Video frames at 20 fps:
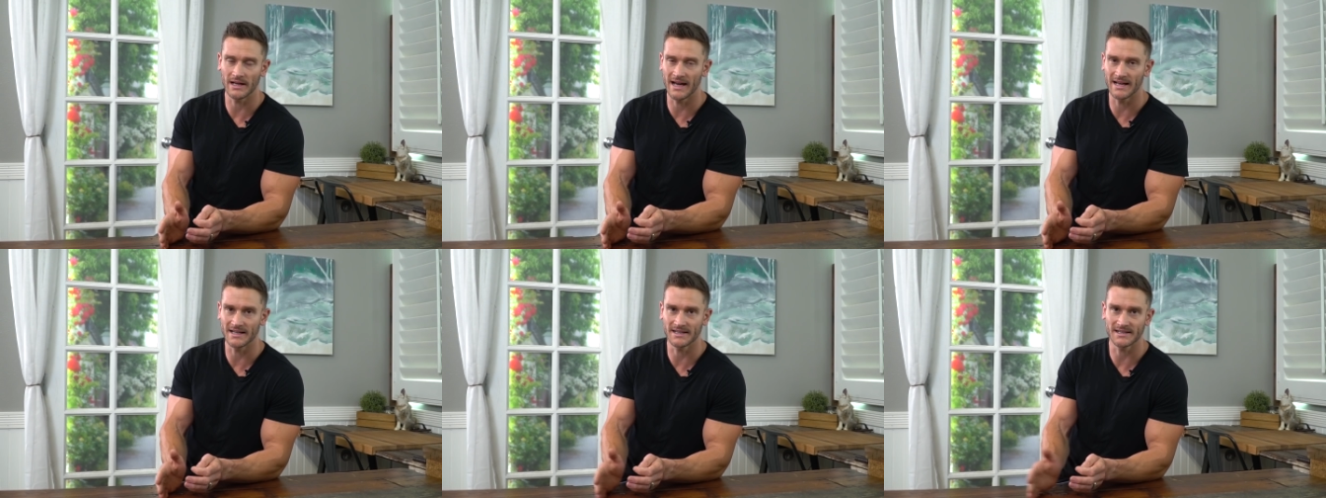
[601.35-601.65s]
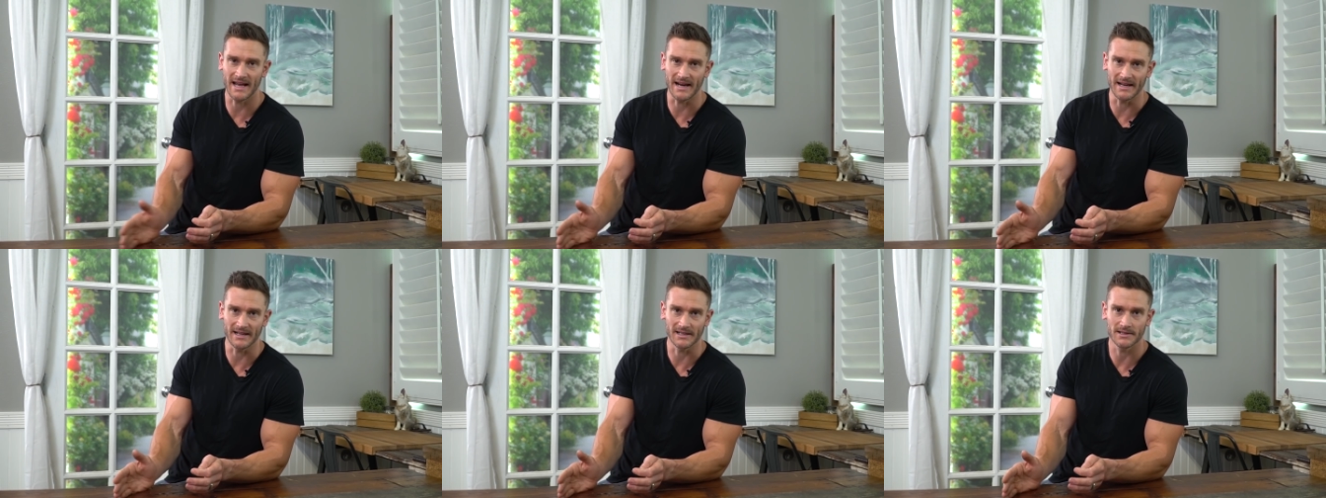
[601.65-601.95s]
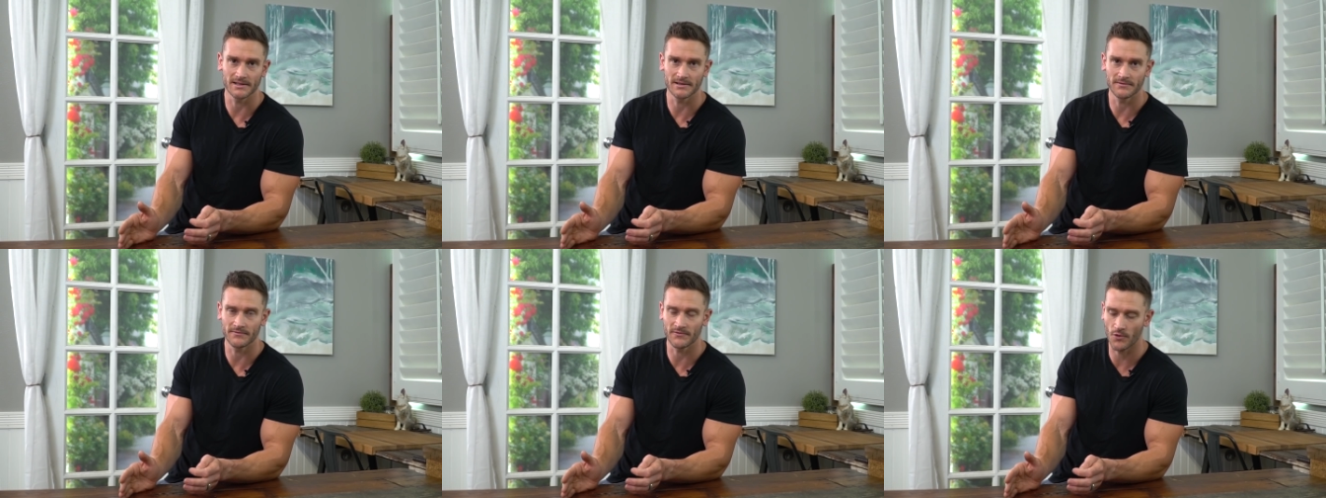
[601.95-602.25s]
uh,
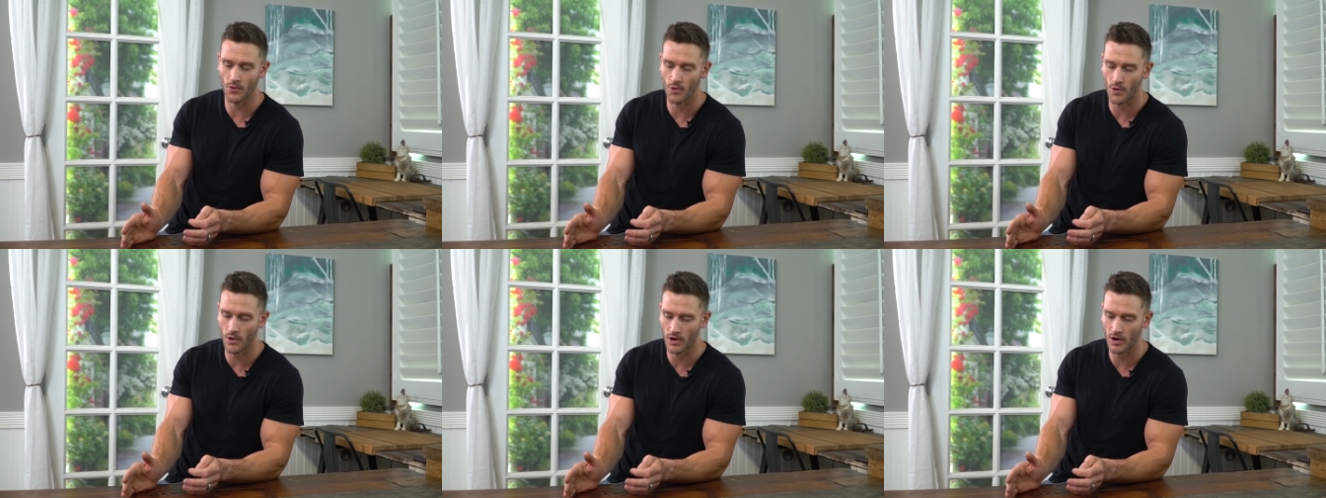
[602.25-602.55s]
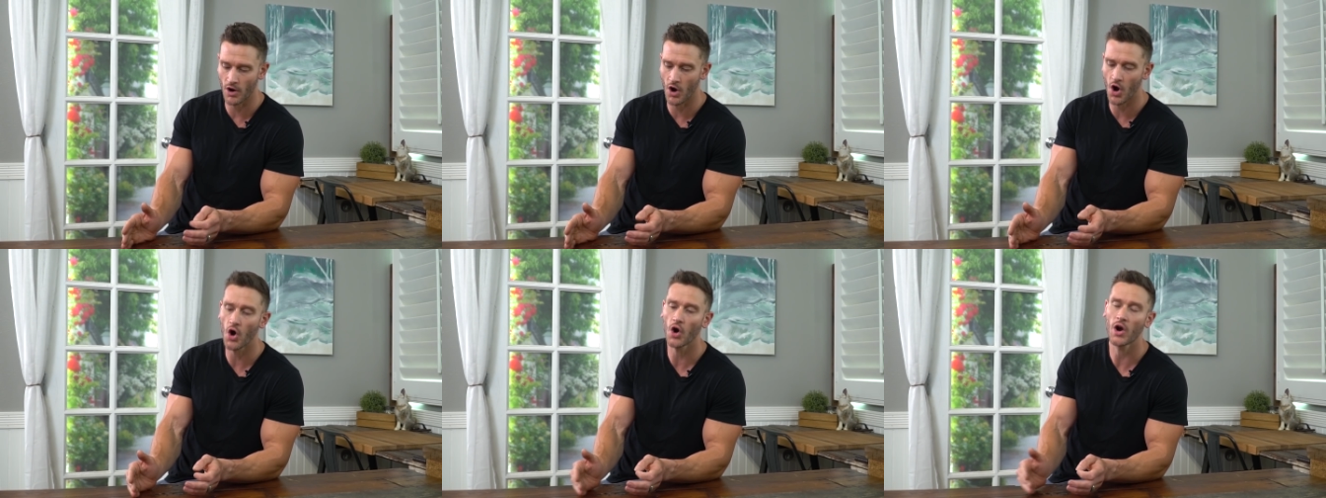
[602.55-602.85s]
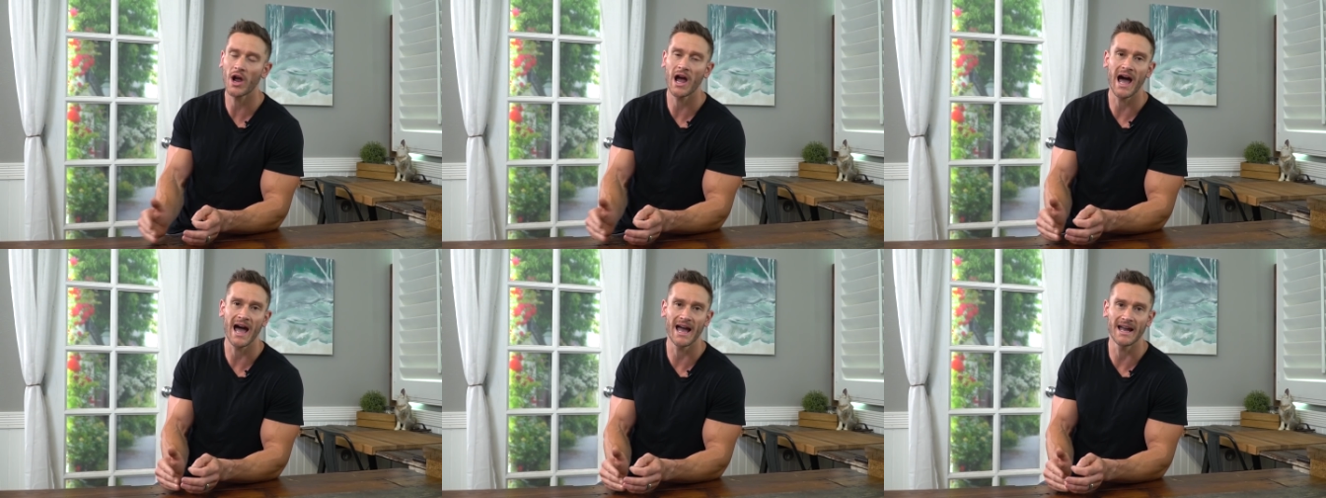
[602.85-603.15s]
settings for all
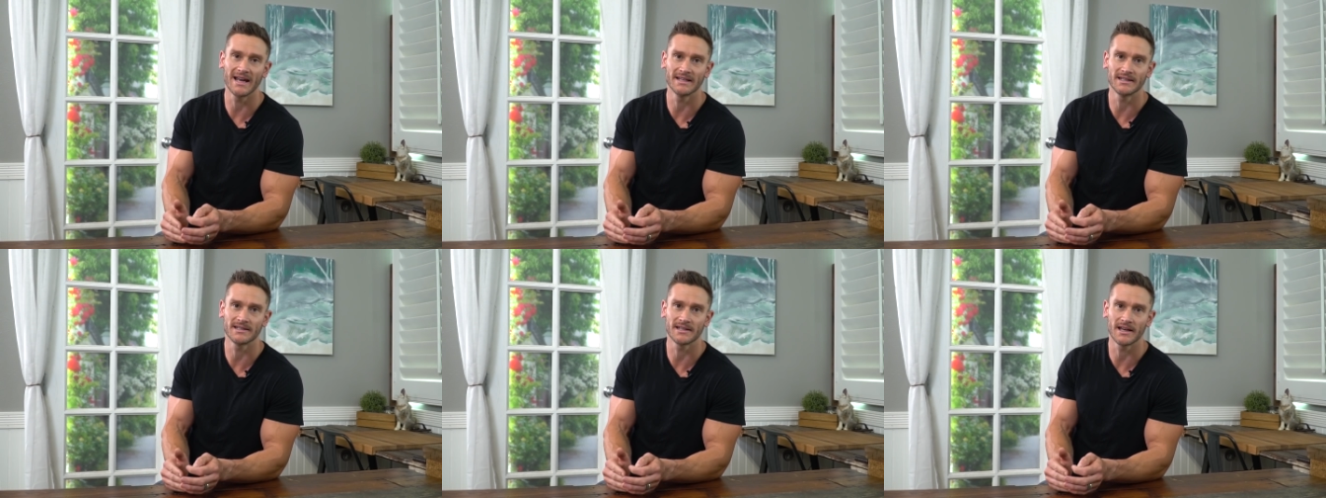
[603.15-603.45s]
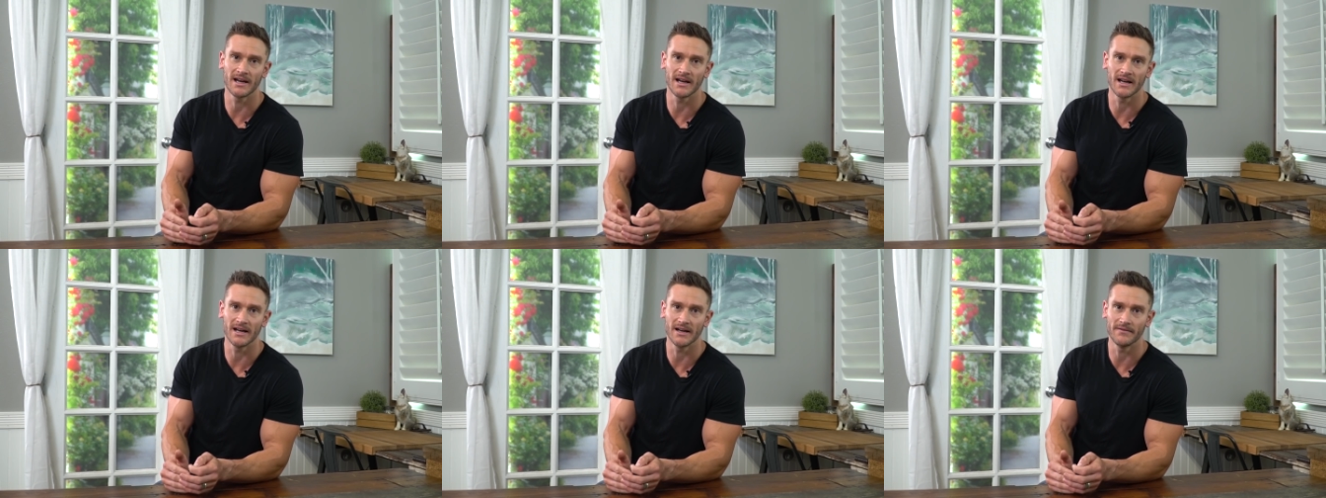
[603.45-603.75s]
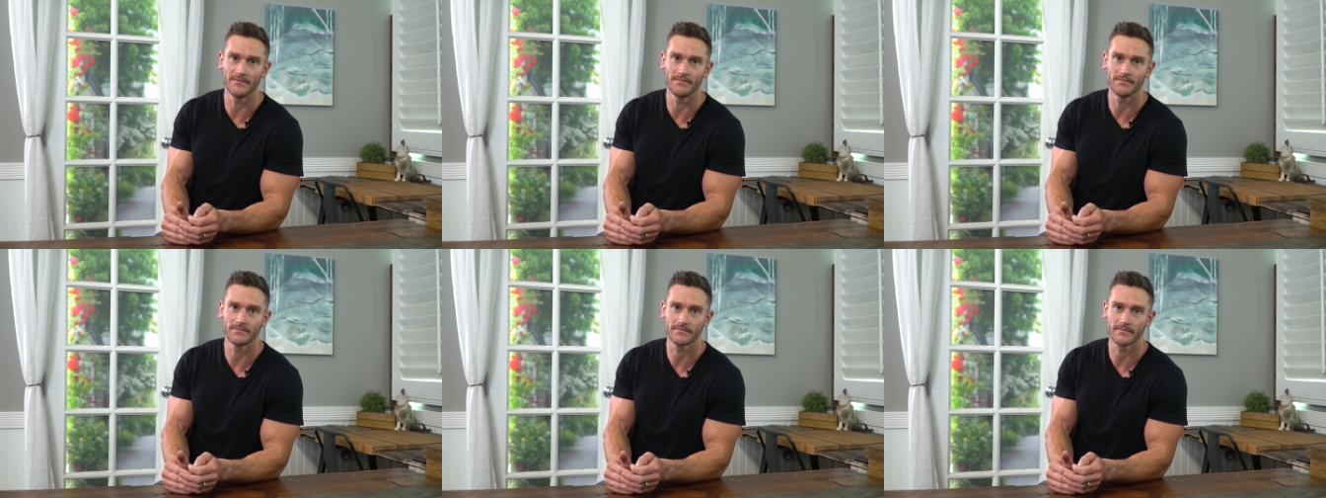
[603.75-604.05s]
kinds
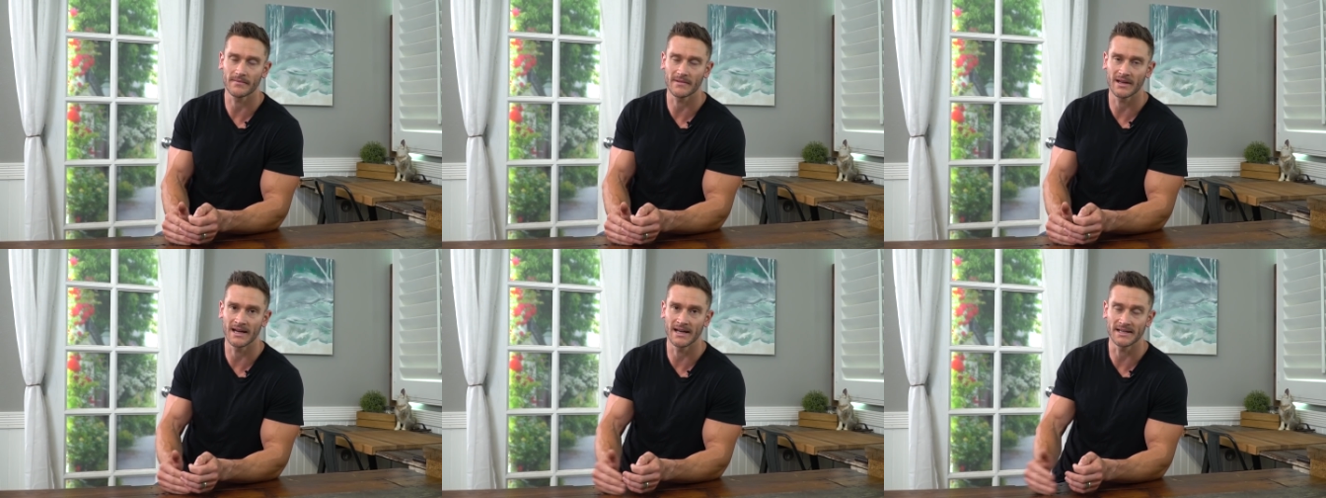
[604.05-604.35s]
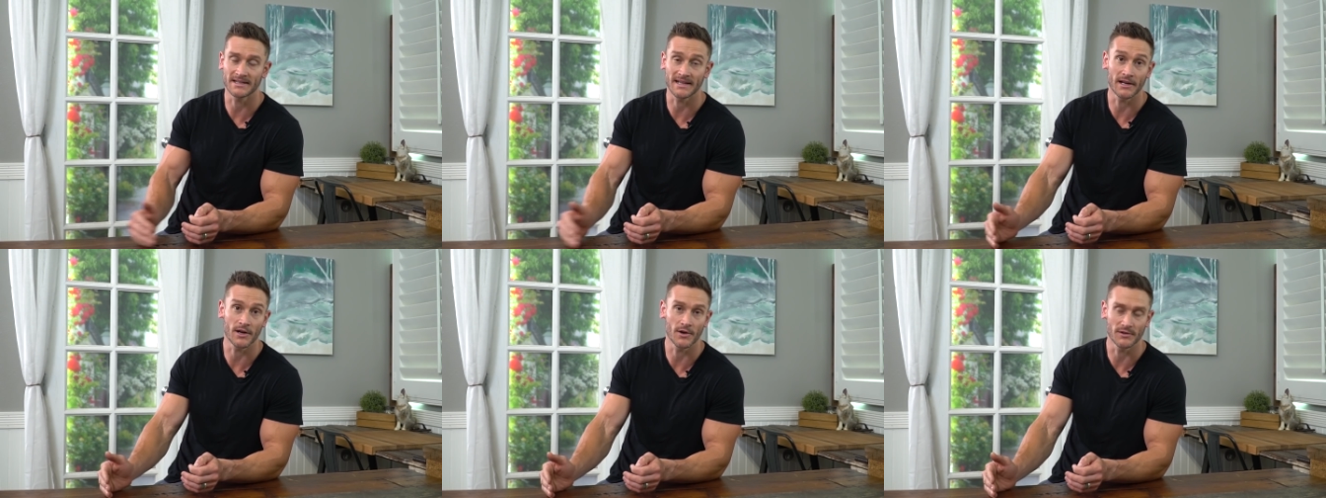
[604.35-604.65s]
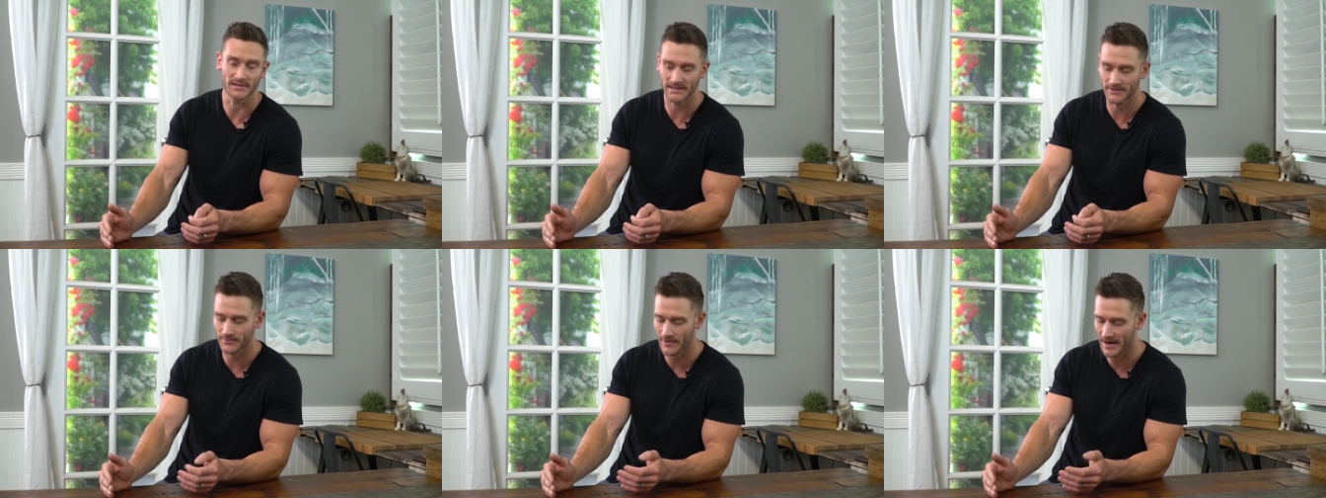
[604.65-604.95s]
of uh,
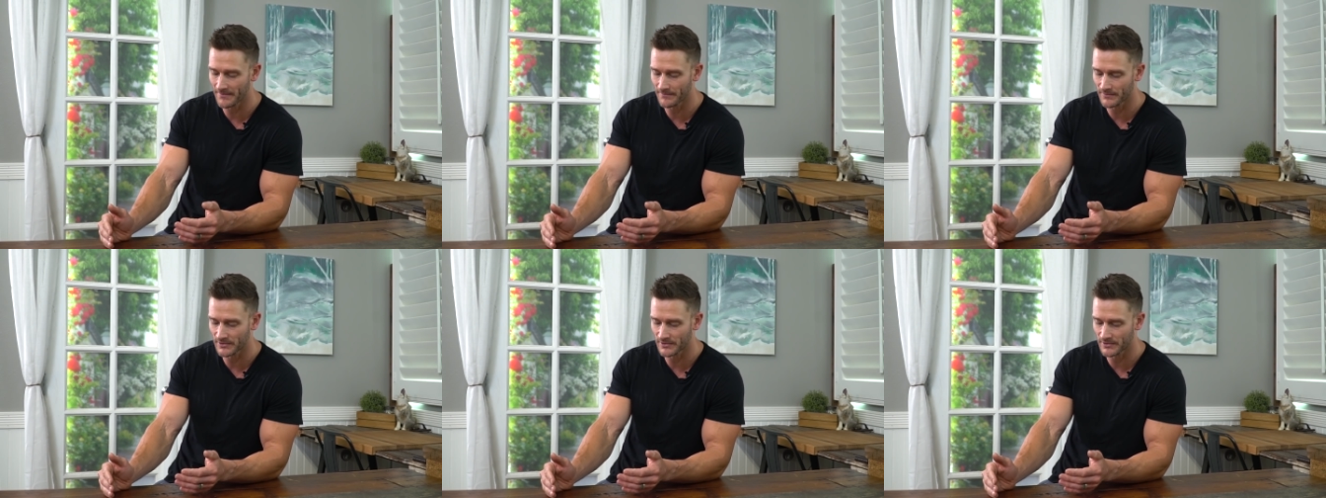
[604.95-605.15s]
psychoses, right?